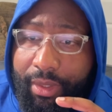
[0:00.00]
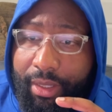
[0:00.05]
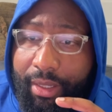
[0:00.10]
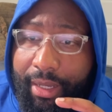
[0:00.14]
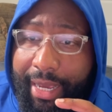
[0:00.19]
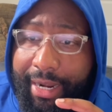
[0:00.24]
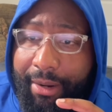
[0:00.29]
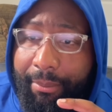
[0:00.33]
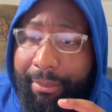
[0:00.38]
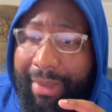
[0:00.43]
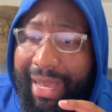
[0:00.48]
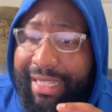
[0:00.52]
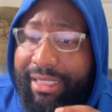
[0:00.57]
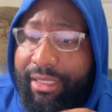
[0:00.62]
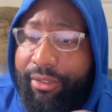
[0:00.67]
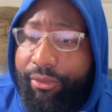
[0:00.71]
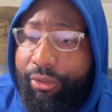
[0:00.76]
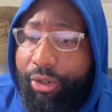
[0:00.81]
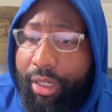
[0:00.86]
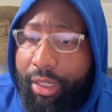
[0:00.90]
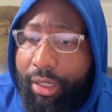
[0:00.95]
Had a
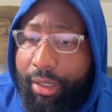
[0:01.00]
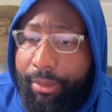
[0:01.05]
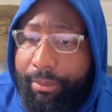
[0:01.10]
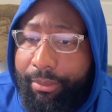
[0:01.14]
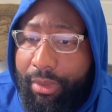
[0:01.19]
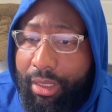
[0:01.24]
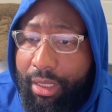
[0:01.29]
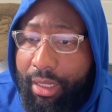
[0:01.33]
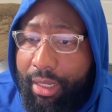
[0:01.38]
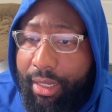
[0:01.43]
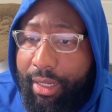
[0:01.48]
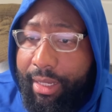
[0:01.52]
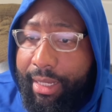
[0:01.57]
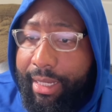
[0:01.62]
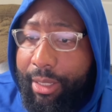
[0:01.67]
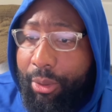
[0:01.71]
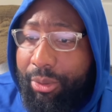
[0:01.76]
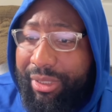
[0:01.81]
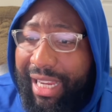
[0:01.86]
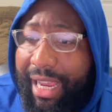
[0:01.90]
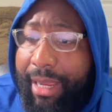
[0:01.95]
massive run up. It
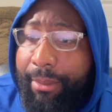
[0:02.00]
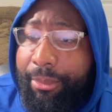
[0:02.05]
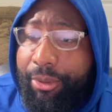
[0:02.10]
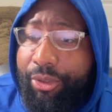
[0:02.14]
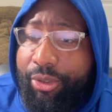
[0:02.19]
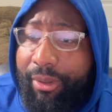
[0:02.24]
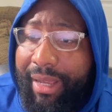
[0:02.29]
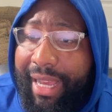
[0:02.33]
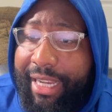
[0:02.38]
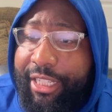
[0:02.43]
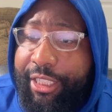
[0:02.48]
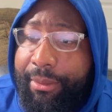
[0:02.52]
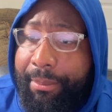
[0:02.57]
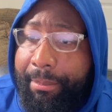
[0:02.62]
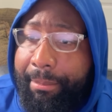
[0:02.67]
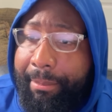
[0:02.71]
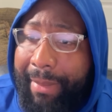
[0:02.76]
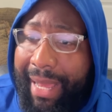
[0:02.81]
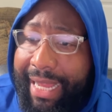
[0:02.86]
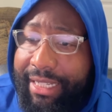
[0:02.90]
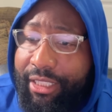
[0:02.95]
was able to actually
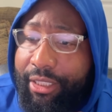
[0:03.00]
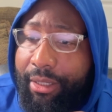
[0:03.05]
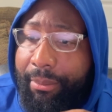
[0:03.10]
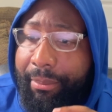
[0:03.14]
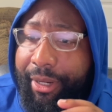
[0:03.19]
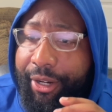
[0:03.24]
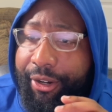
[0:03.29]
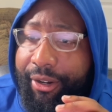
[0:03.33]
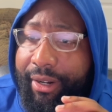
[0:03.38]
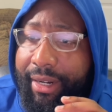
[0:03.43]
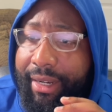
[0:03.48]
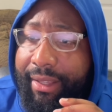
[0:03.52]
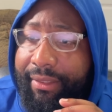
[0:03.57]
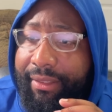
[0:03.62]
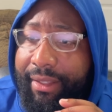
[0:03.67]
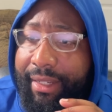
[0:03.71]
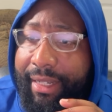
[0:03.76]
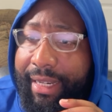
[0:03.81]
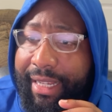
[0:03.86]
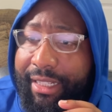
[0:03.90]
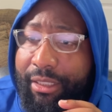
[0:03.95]
match and mirror it in the
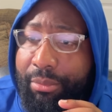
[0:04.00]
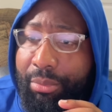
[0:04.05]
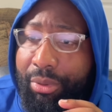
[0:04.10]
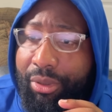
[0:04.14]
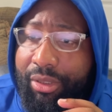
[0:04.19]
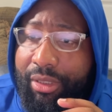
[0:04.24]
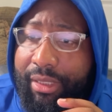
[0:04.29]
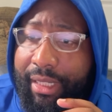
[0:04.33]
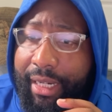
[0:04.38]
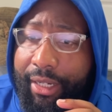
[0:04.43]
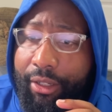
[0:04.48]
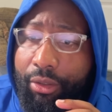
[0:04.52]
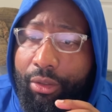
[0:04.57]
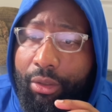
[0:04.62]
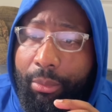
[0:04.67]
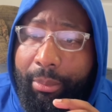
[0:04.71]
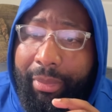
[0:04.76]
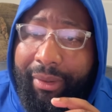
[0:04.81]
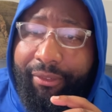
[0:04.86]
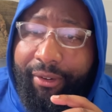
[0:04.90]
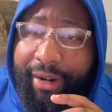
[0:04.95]
next bull cycle.
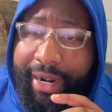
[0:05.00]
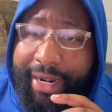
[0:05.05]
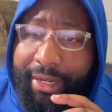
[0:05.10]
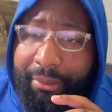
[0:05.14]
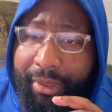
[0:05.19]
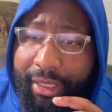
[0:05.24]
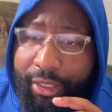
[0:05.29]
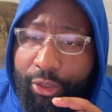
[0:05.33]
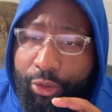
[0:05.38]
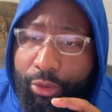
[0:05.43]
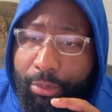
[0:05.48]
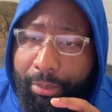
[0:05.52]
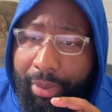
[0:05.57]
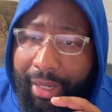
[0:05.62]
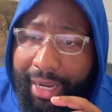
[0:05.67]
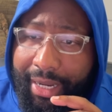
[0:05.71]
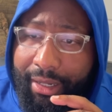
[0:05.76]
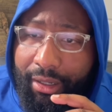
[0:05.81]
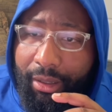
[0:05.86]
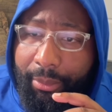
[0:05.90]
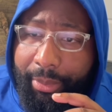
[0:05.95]
But for anybody who
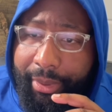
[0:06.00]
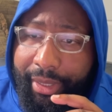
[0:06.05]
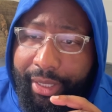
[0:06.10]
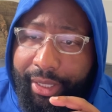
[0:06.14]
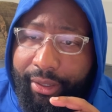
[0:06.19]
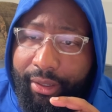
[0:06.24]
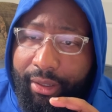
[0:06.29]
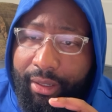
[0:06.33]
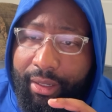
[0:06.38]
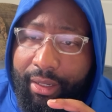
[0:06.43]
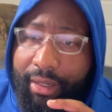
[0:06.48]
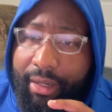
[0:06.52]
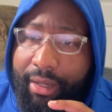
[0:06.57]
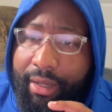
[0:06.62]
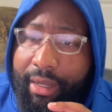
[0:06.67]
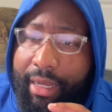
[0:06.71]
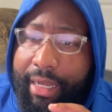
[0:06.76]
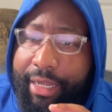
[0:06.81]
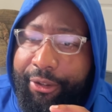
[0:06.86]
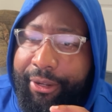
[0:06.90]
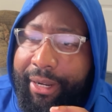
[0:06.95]
bought up here,
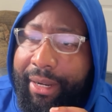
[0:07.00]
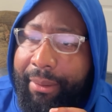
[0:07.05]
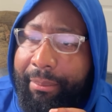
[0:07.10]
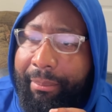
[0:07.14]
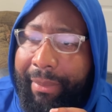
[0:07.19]
you didn't